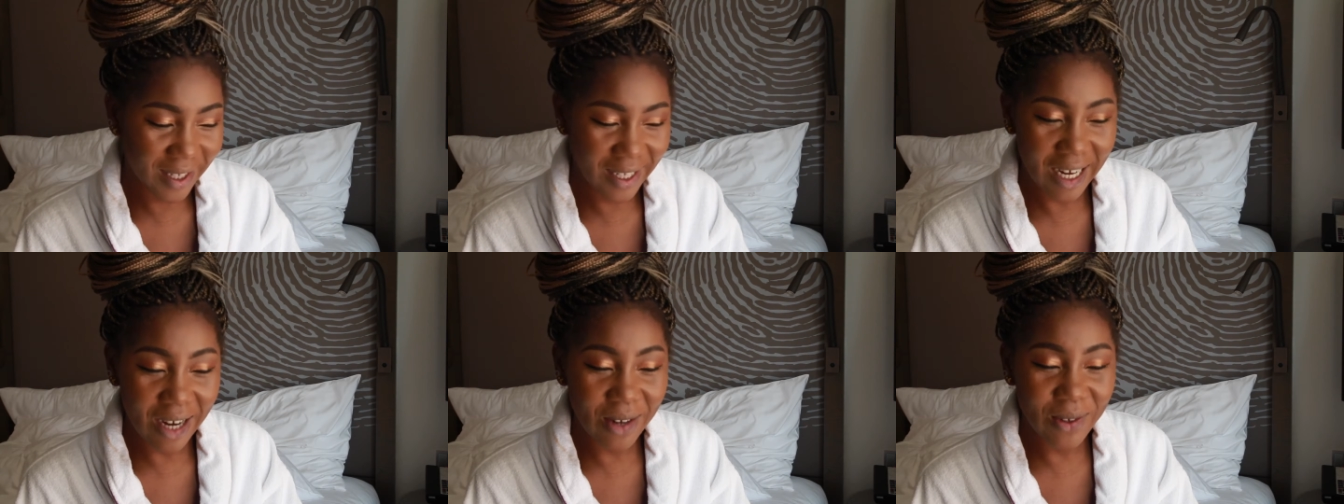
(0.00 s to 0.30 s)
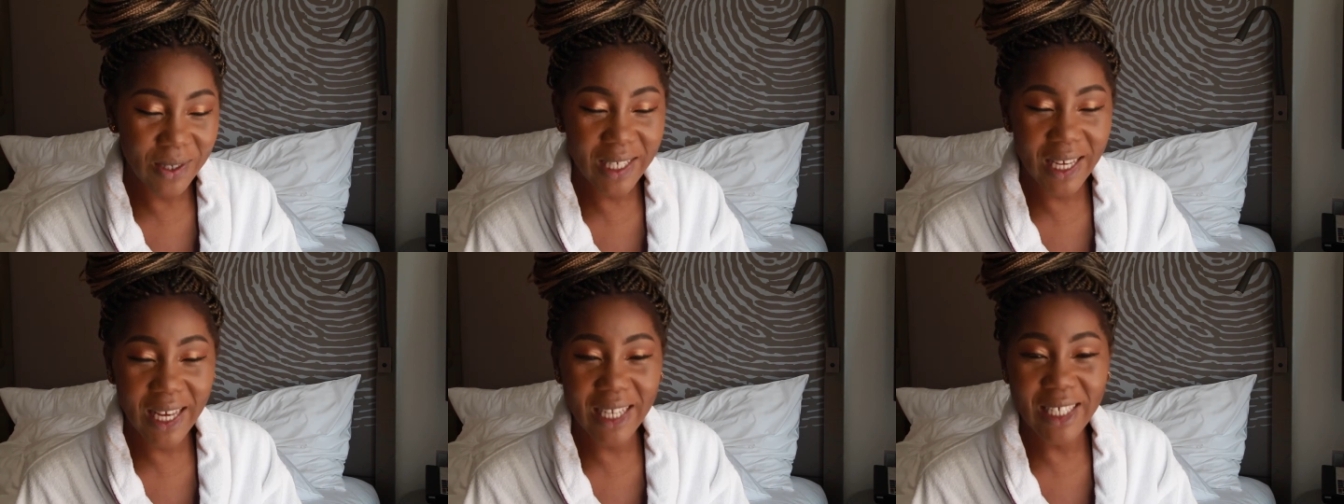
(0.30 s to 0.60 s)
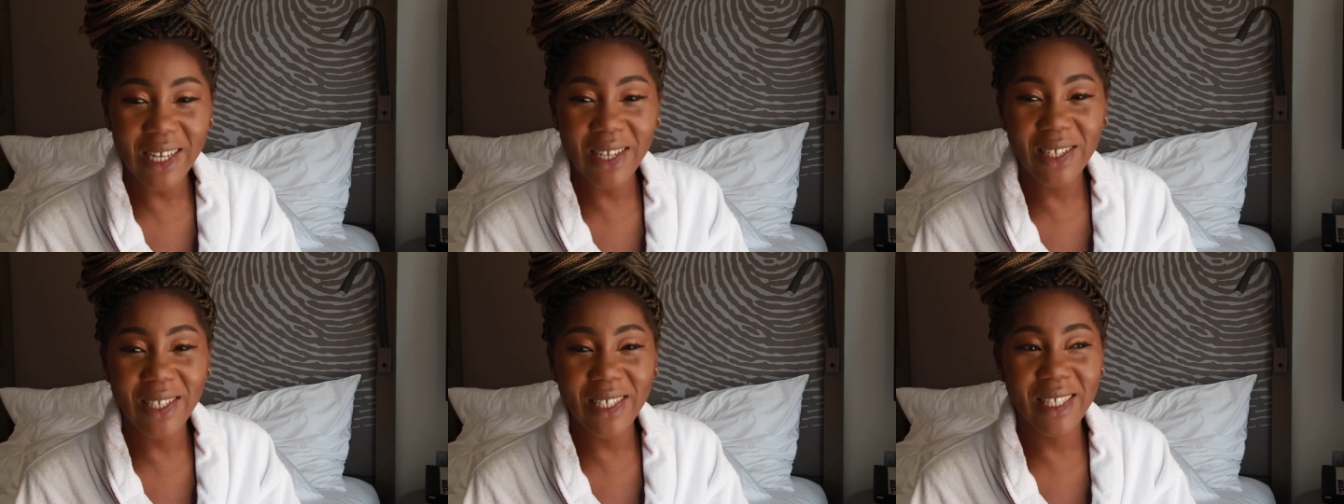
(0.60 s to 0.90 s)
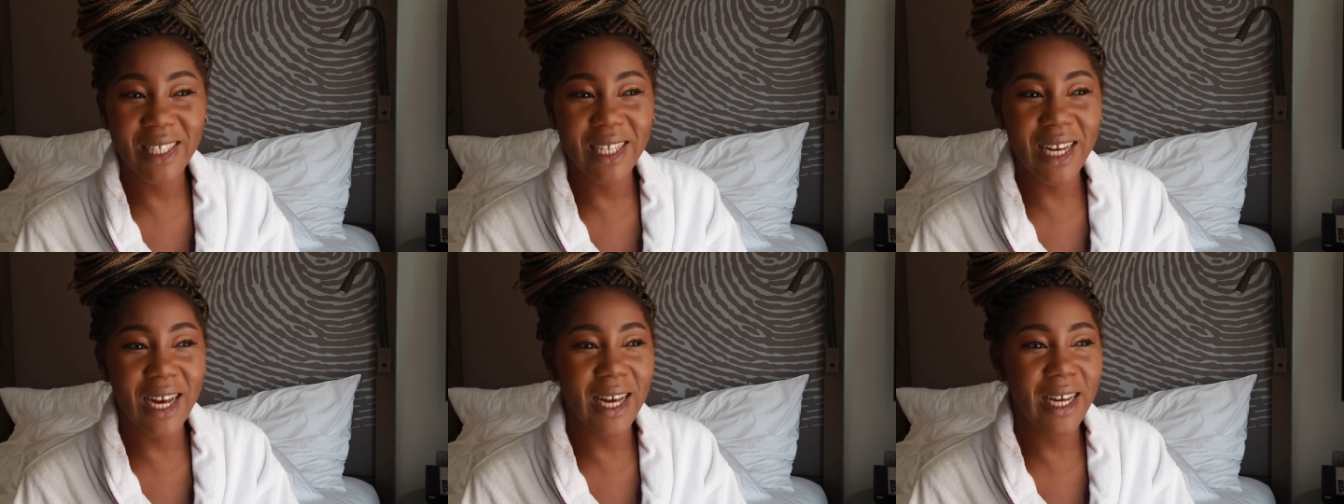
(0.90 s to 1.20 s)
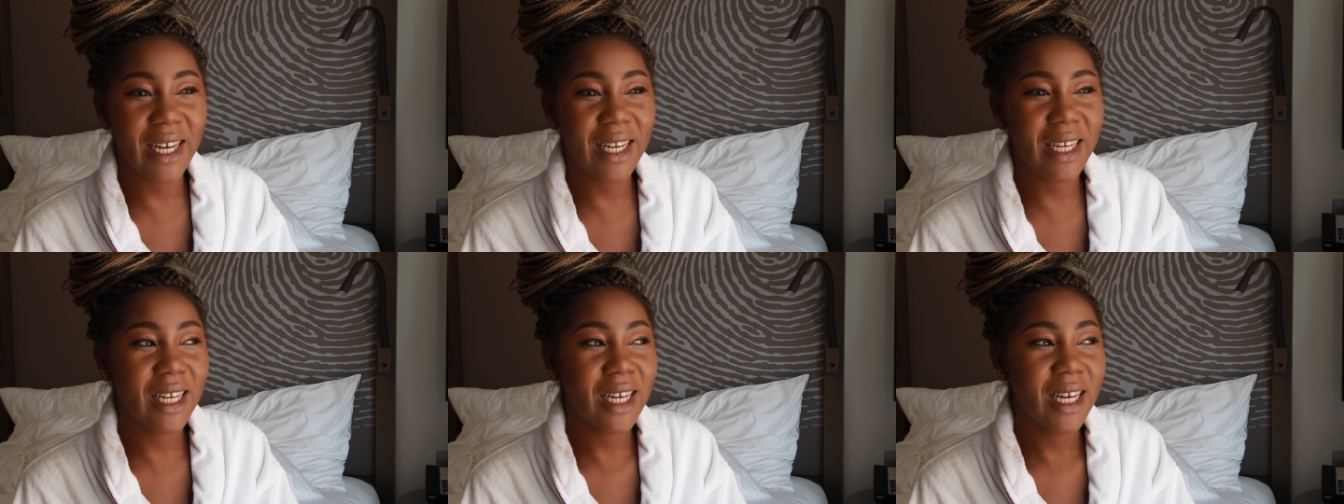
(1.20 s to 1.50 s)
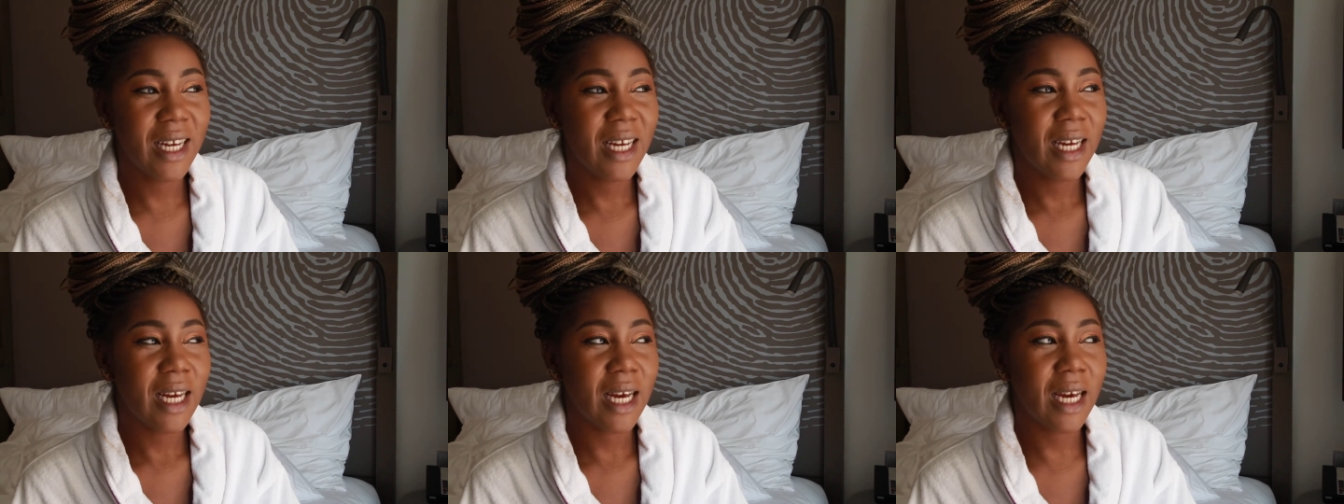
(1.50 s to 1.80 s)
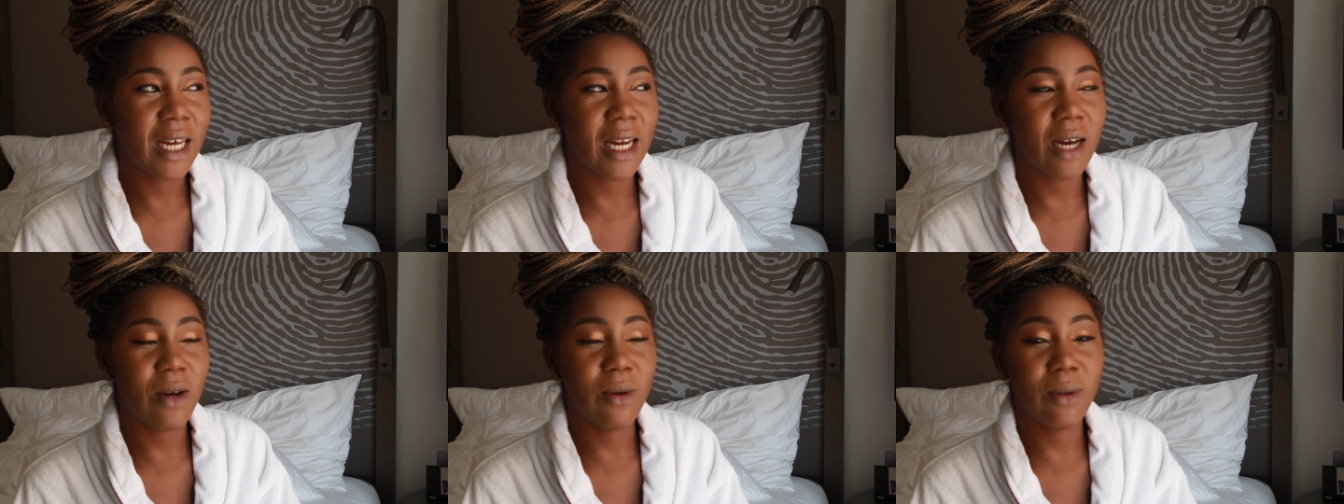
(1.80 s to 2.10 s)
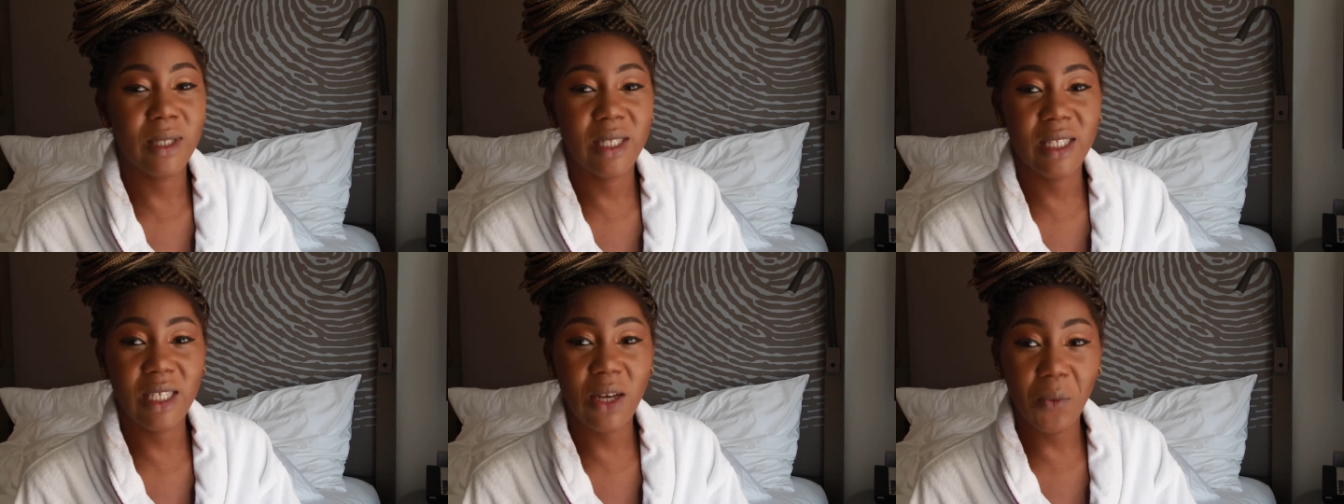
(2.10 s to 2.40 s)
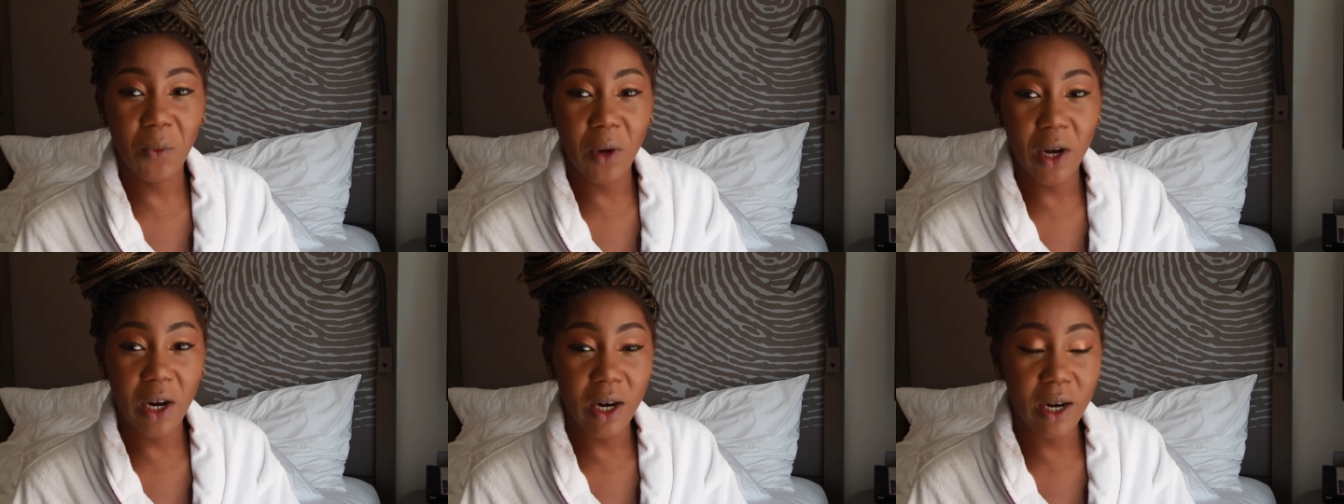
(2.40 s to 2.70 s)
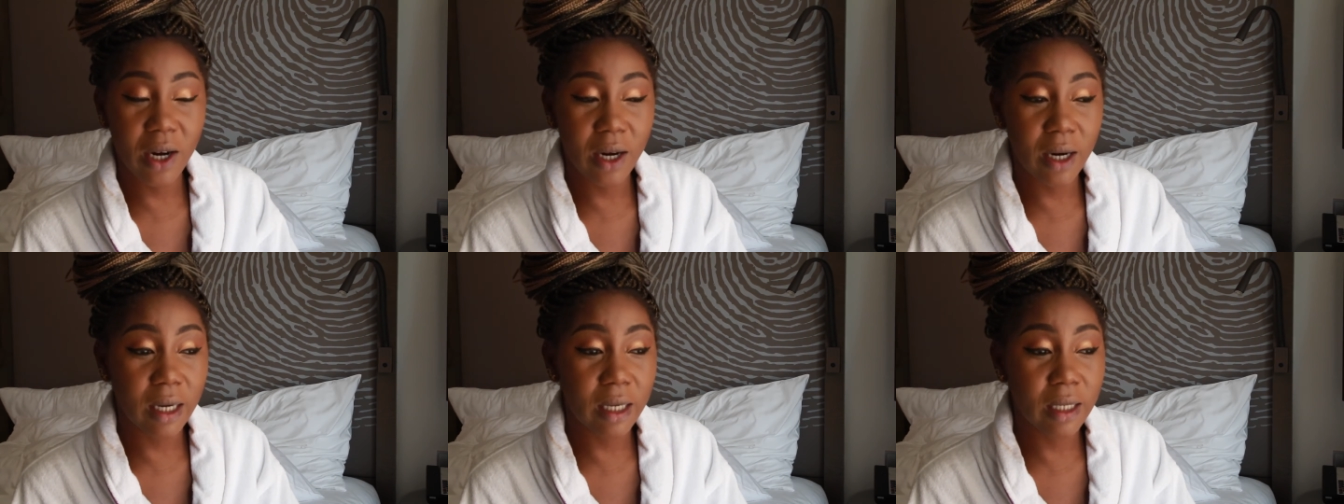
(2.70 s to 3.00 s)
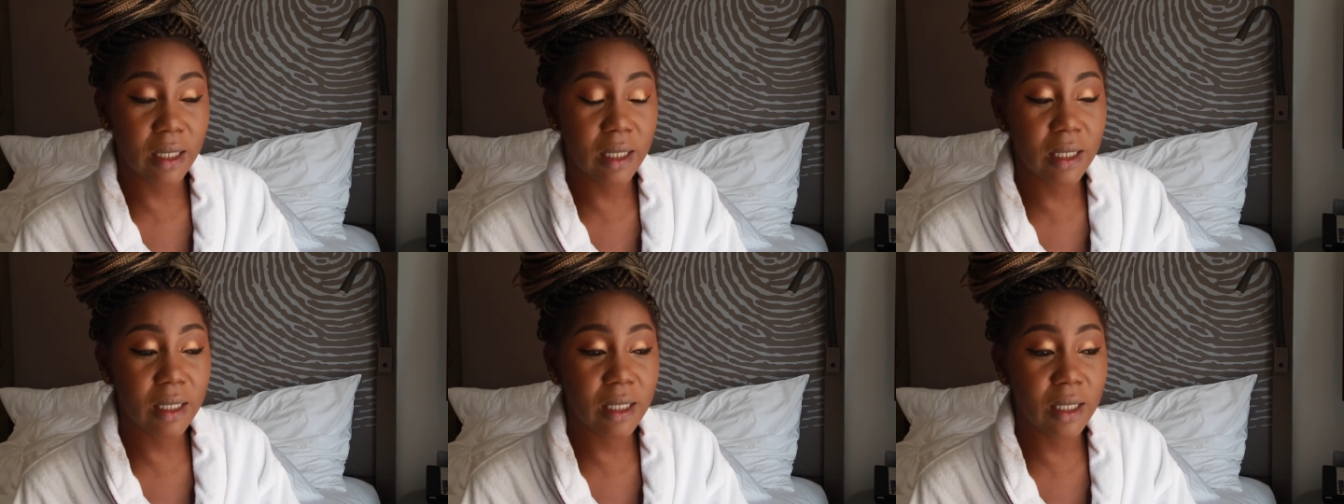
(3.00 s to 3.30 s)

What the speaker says: I would sketch out design and I would sit with her.